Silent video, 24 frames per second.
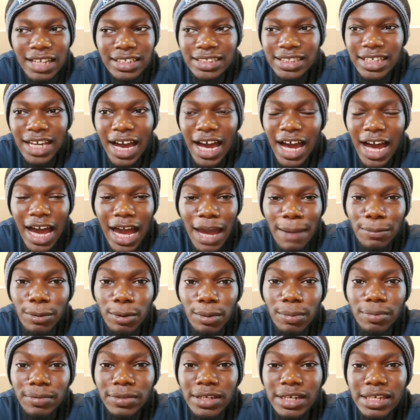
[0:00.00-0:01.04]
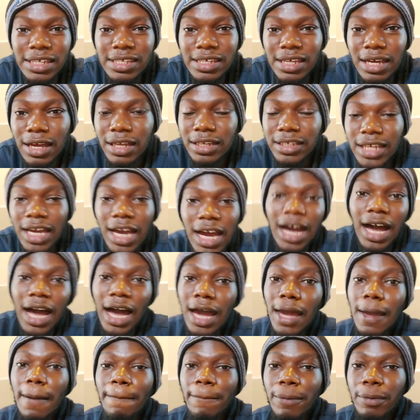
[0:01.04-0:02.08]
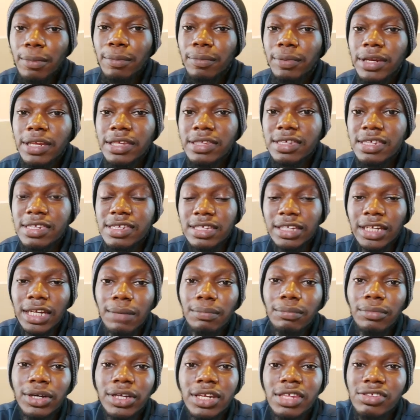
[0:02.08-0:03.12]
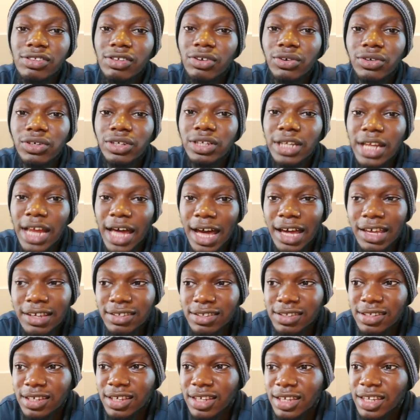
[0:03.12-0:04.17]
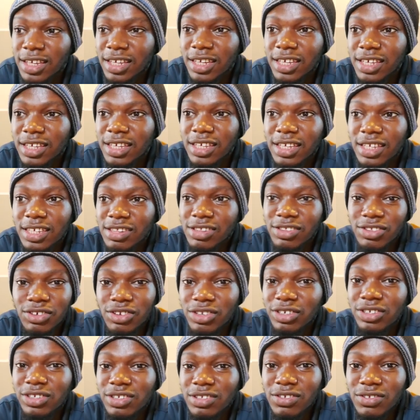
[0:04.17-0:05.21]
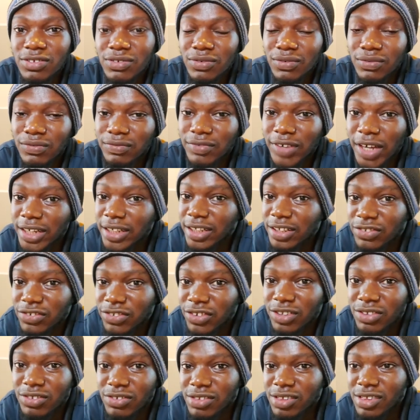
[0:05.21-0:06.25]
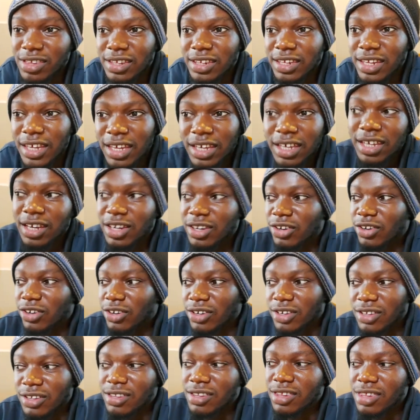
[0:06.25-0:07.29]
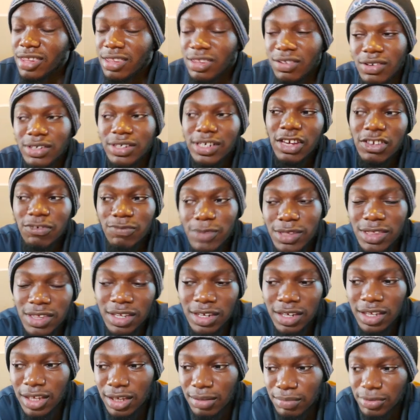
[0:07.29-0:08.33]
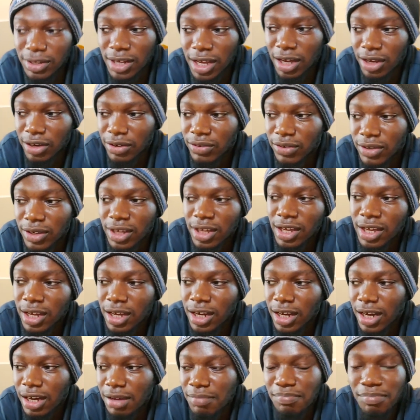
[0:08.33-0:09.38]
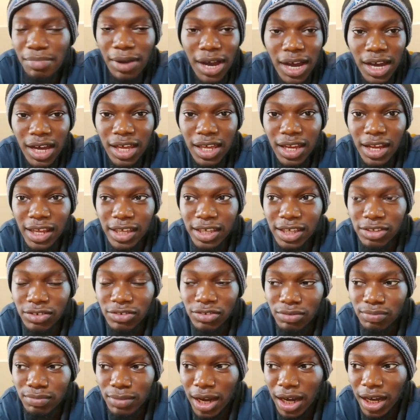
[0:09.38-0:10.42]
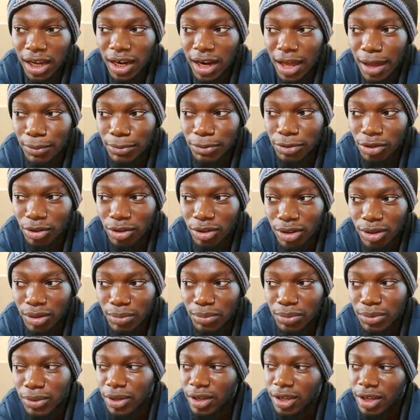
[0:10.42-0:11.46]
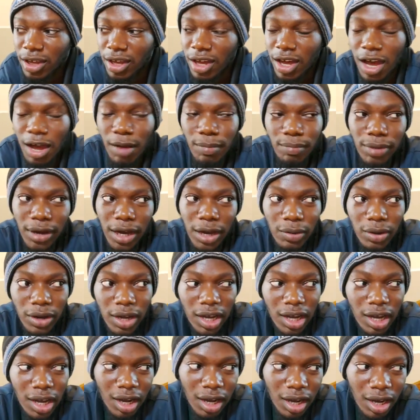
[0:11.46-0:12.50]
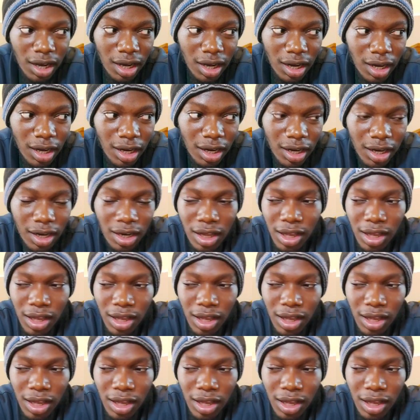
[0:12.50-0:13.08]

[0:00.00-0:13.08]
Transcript: the high probability the high probabilities that that money is not going to last. It's going to vanish into thin air. Uh, Cause someone dashed me 10 m now. I buy like a new Mac laptop, I buy one car,